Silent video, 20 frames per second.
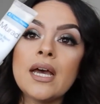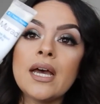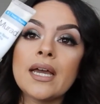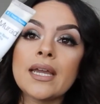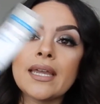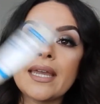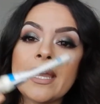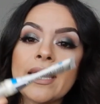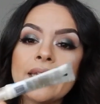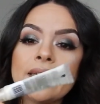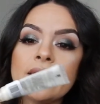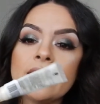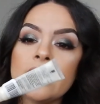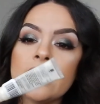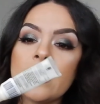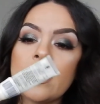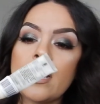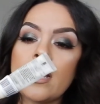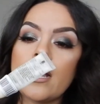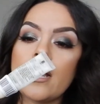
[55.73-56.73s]
Again,
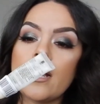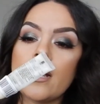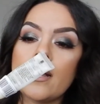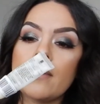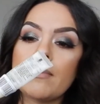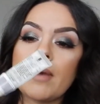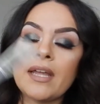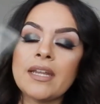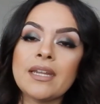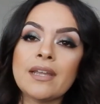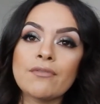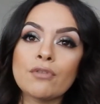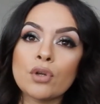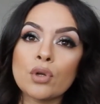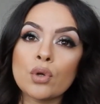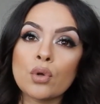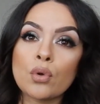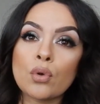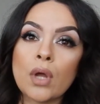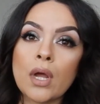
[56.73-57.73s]
I
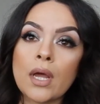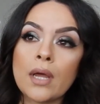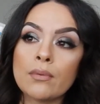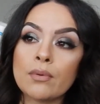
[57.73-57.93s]
never